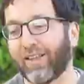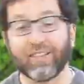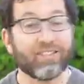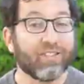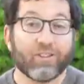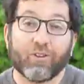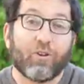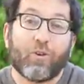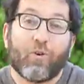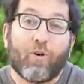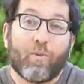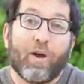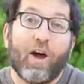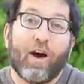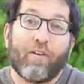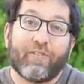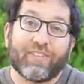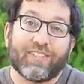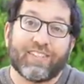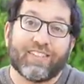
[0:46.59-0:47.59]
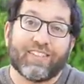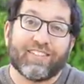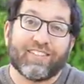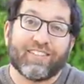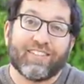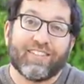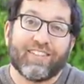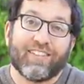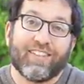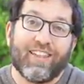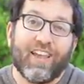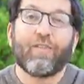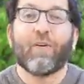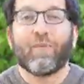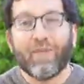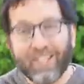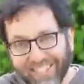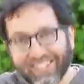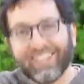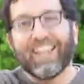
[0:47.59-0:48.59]
I still don't know where my office is. If I'm
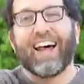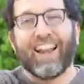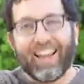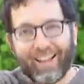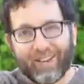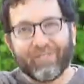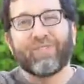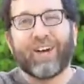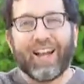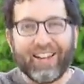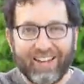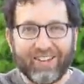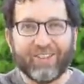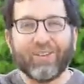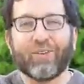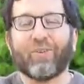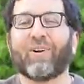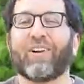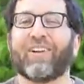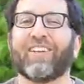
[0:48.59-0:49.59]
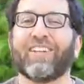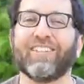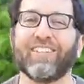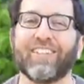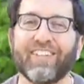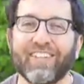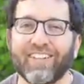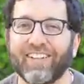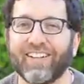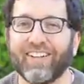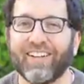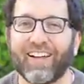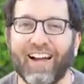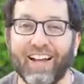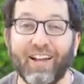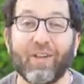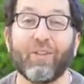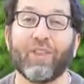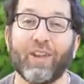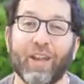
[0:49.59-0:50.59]
inside, I can find it, don't worry. I
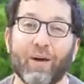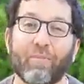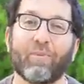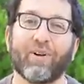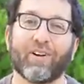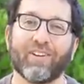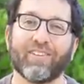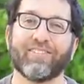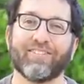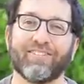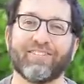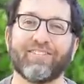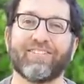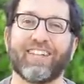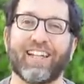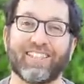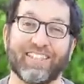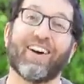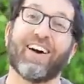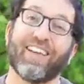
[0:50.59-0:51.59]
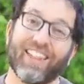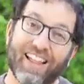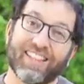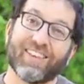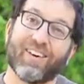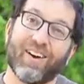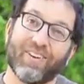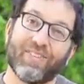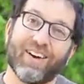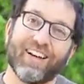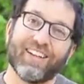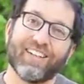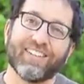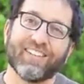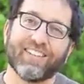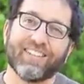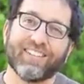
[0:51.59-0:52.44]
know the number. That's how I find it.